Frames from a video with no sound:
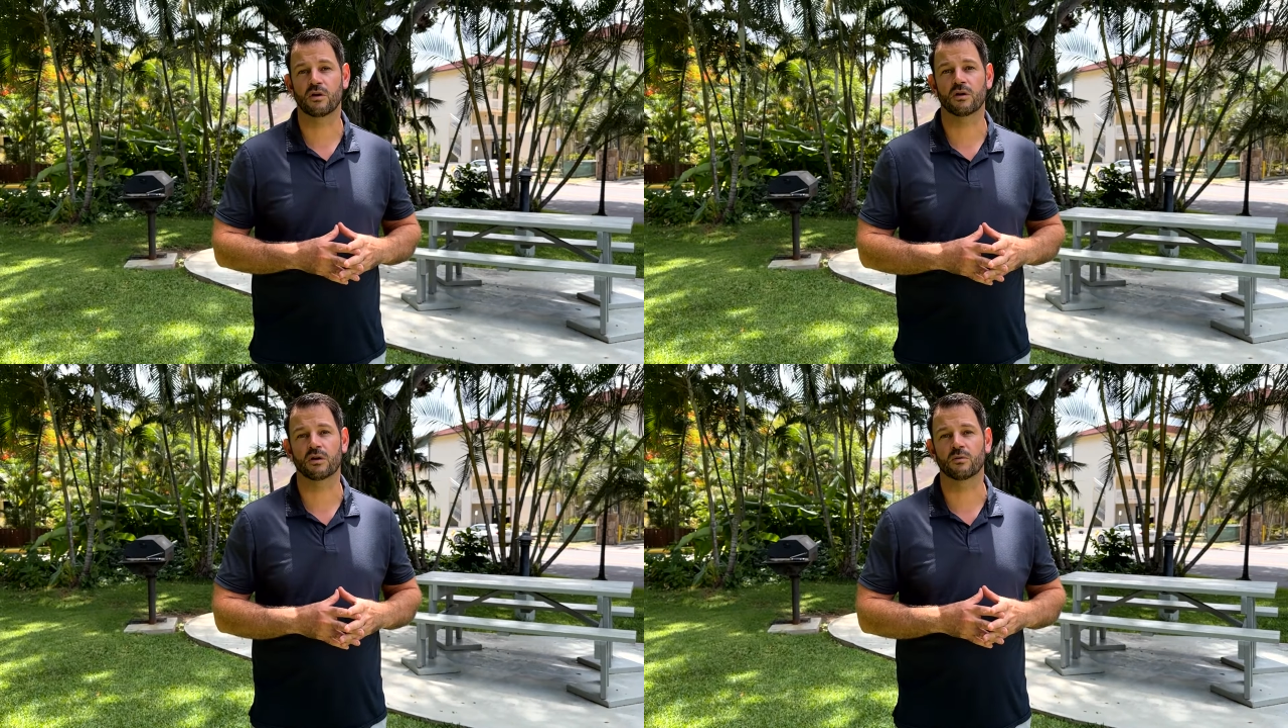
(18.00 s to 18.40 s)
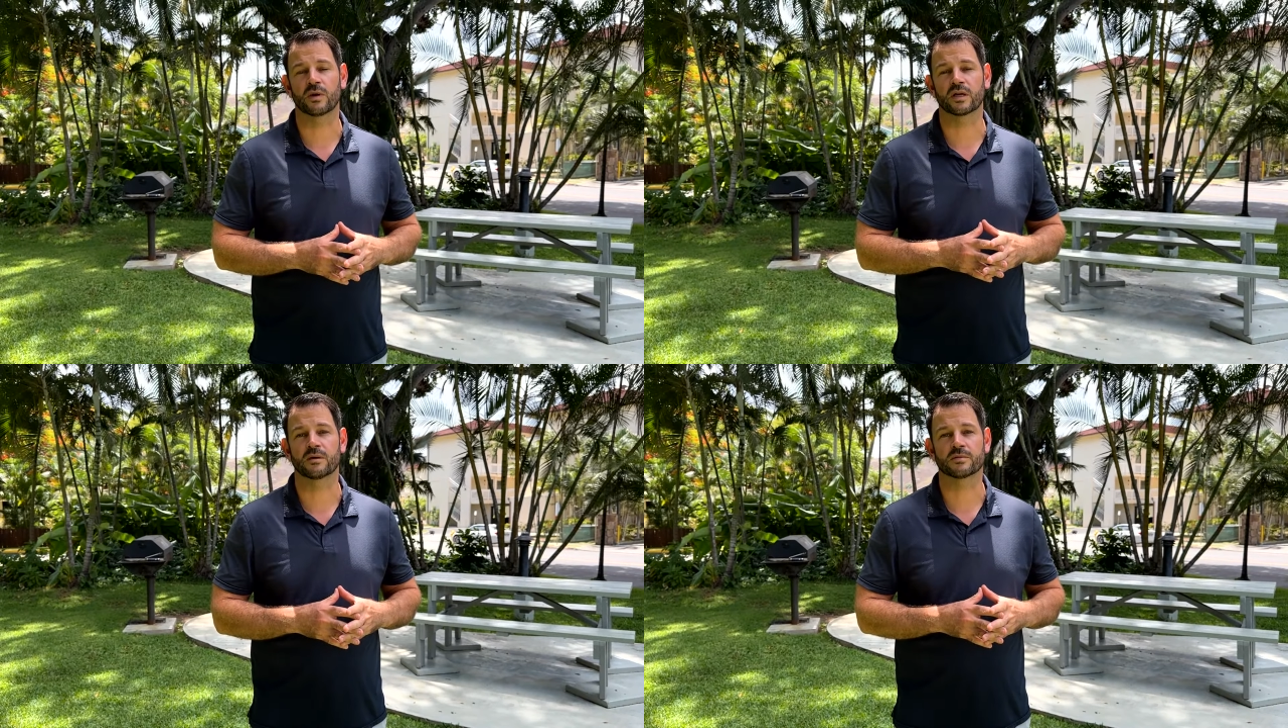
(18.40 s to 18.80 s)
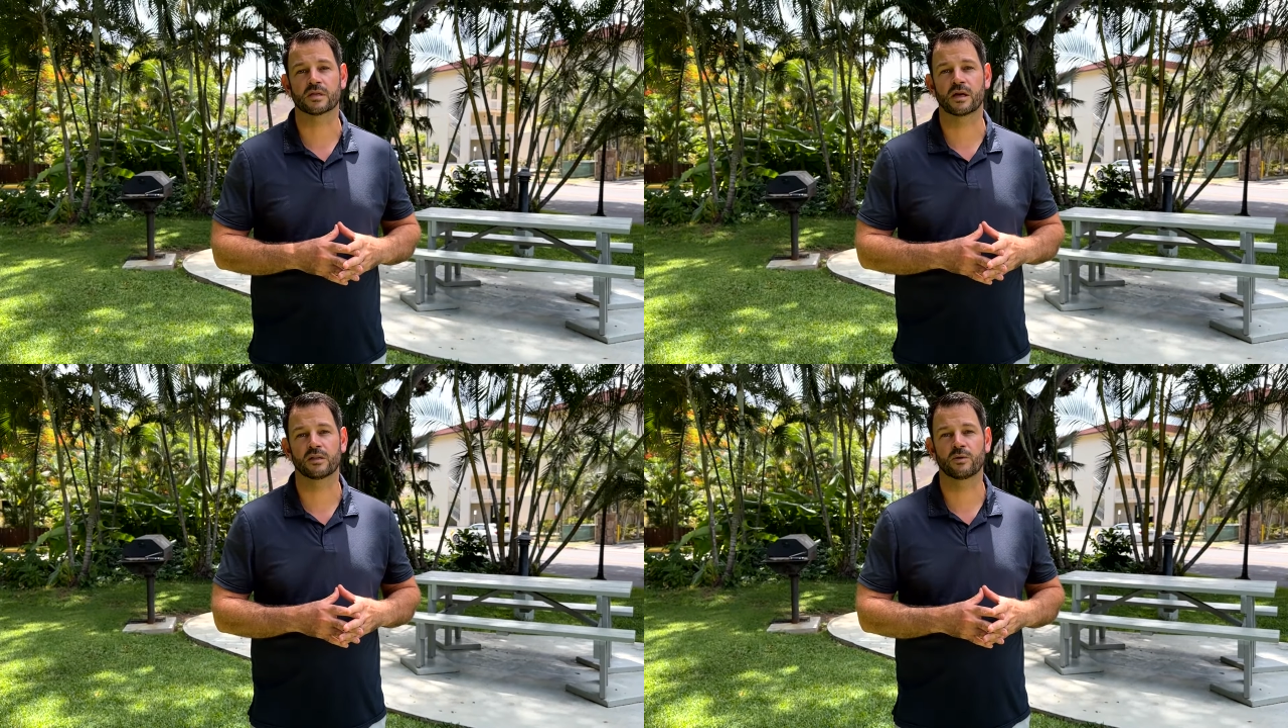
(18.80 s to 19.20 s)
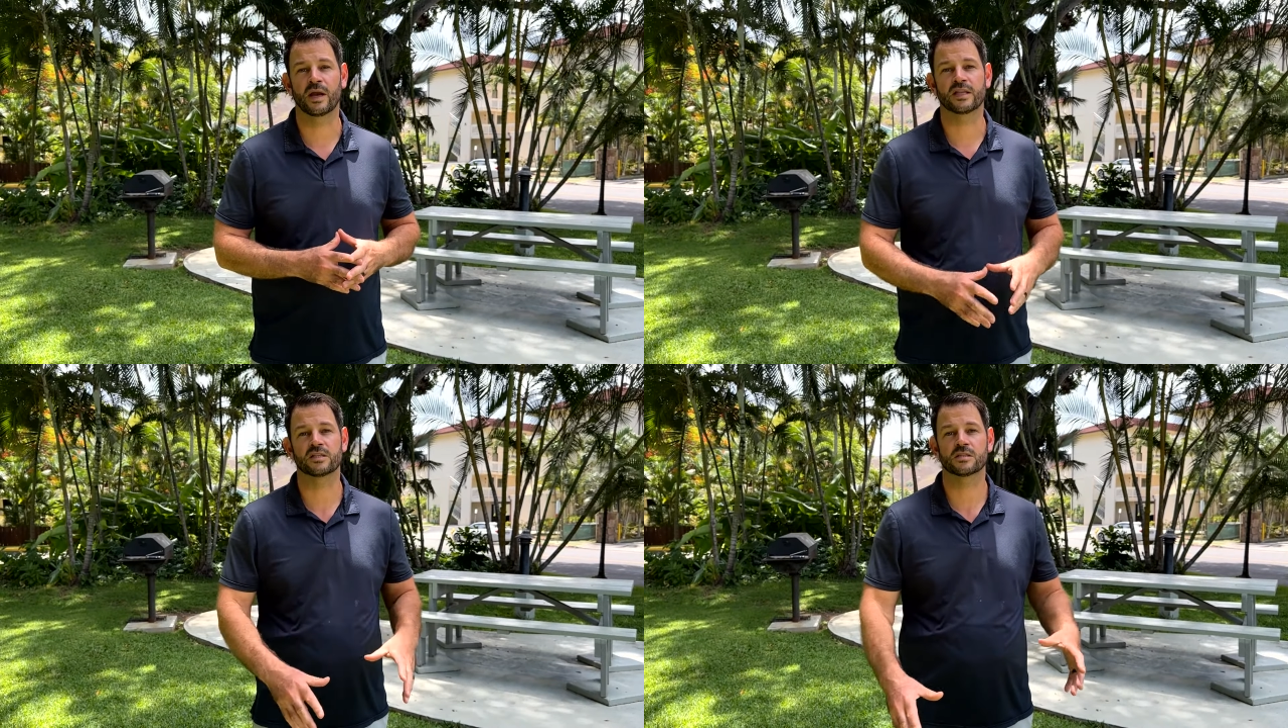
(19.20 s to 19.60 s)
are when it comes to Kailua,
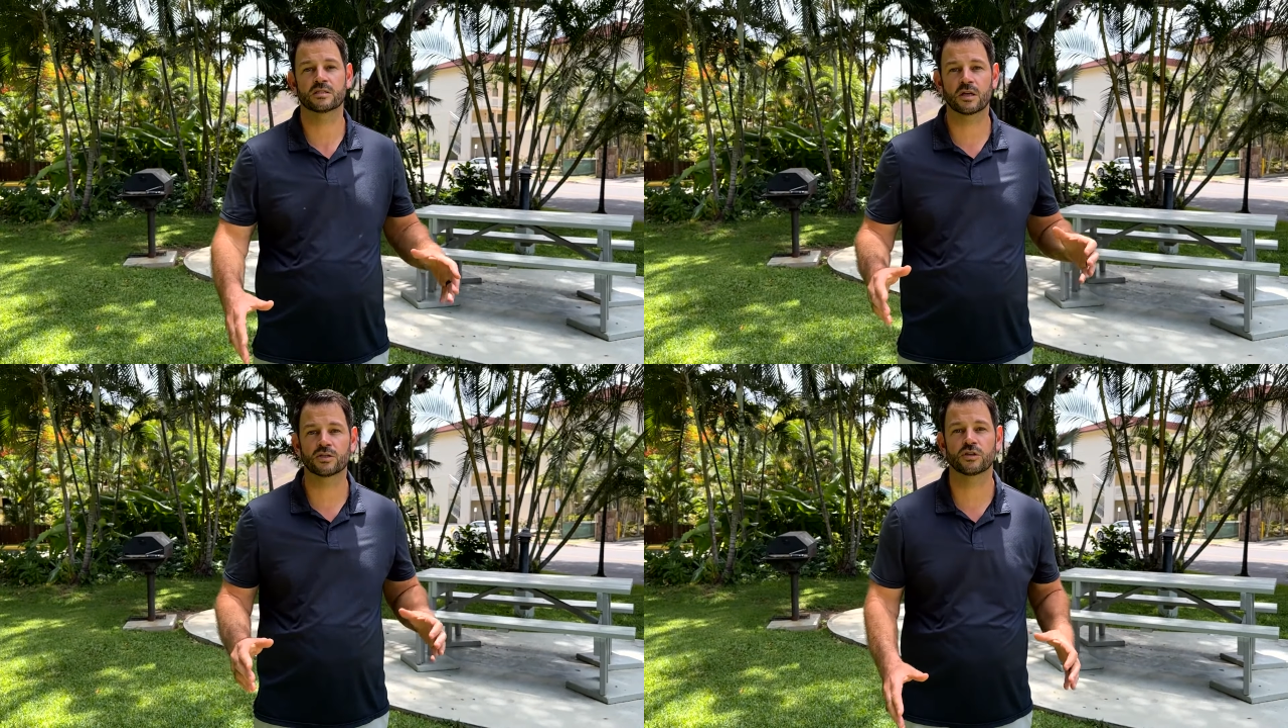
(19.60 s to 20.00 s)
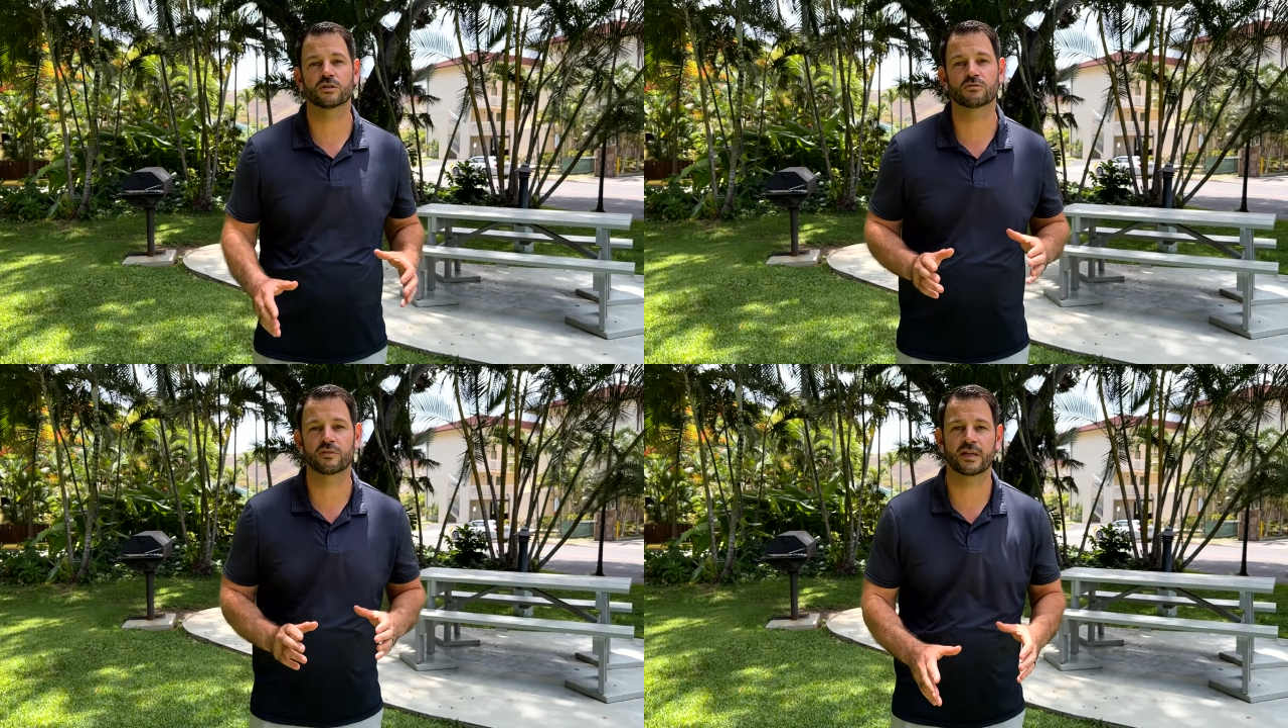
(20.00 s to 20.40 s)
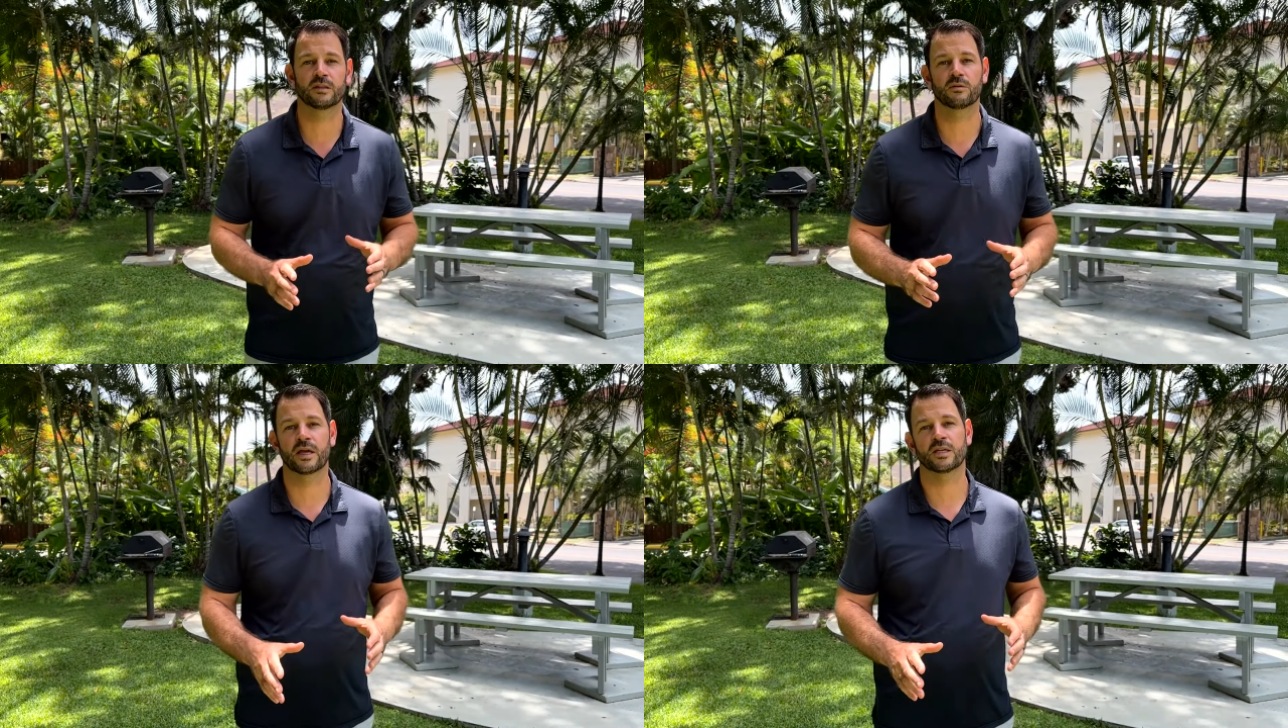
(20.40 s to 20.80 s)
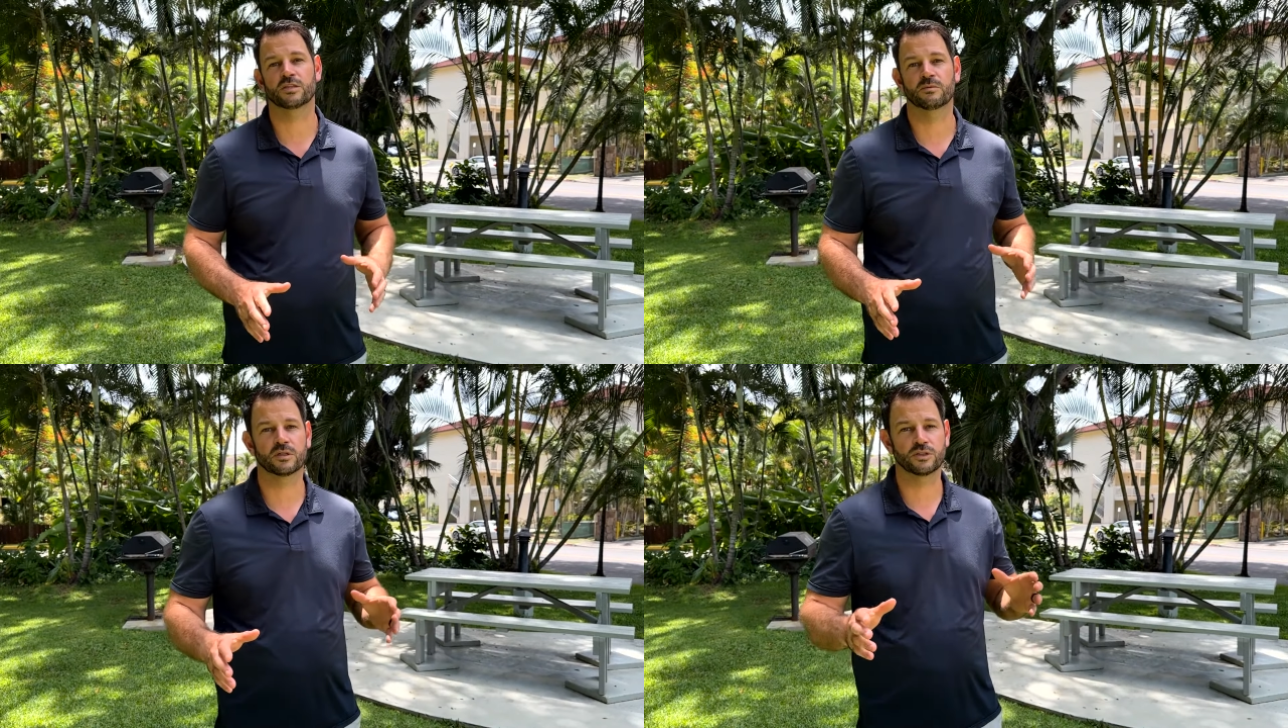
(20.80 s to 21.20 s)
and it's such a great
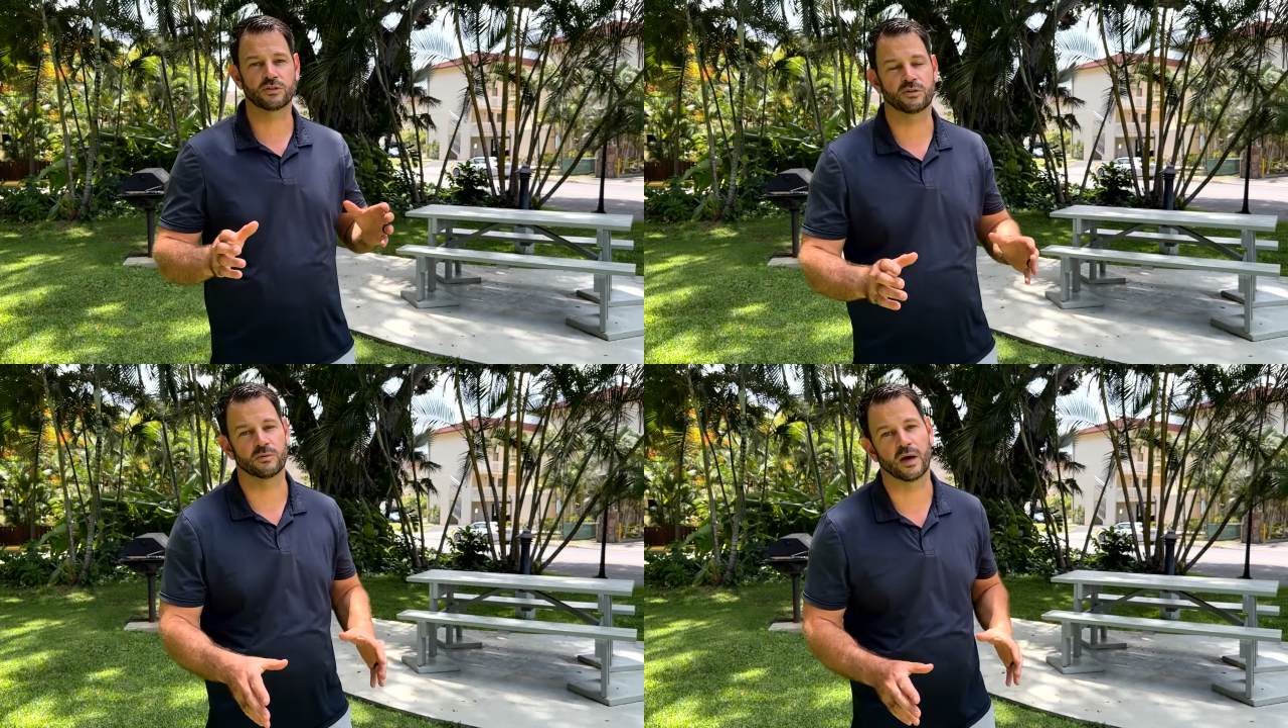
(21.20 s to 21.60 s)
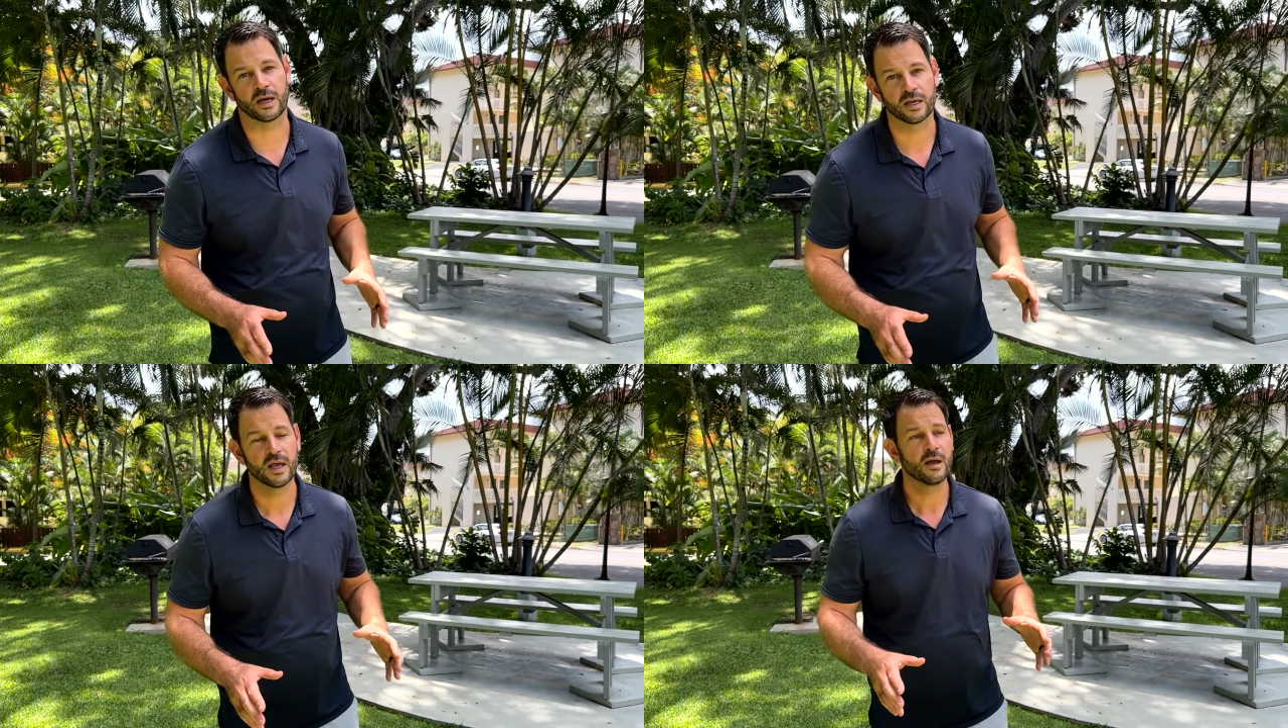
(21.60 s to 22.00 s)
location. We're going to show you why.